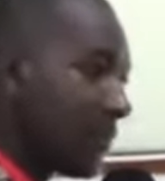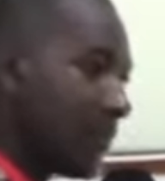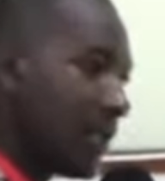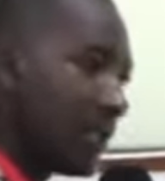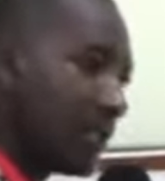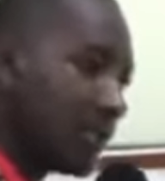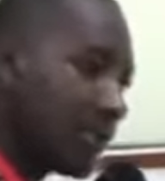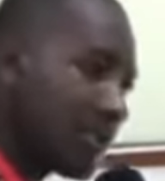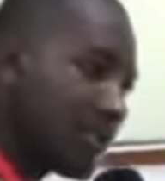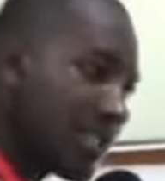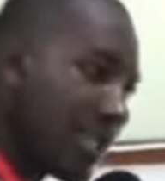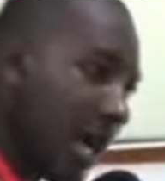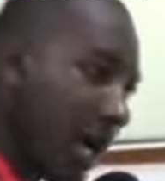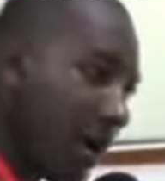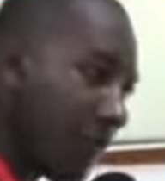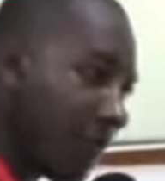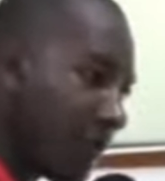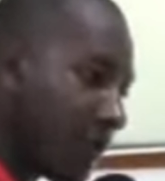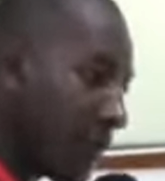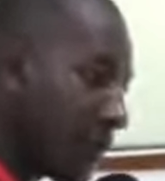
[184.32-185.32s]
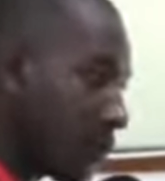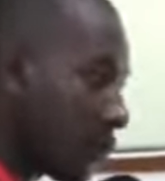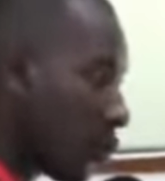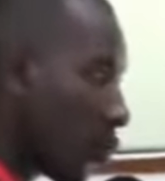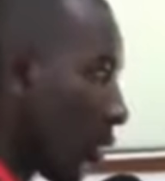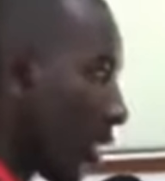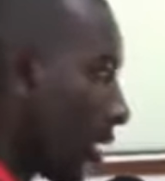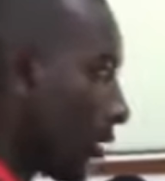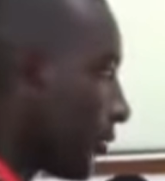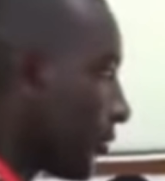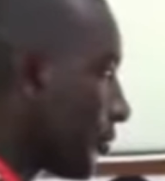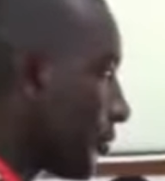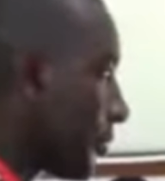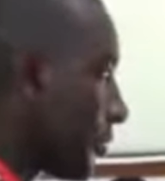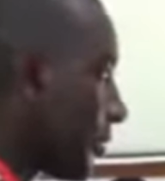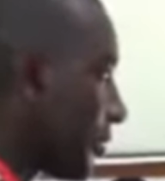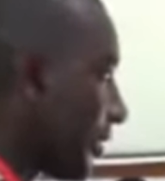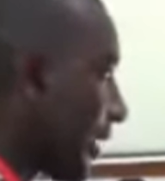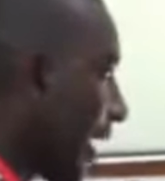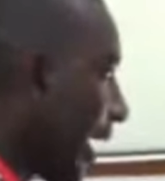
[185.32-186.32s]
the sovereign one.
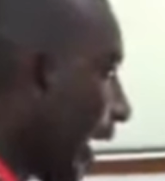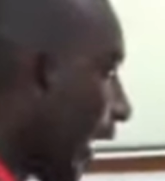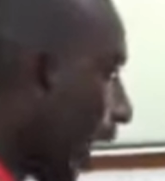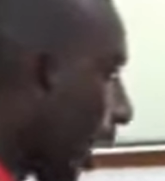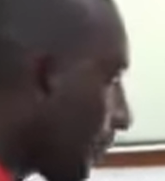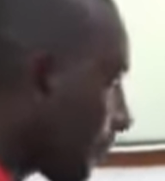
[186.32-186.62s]
The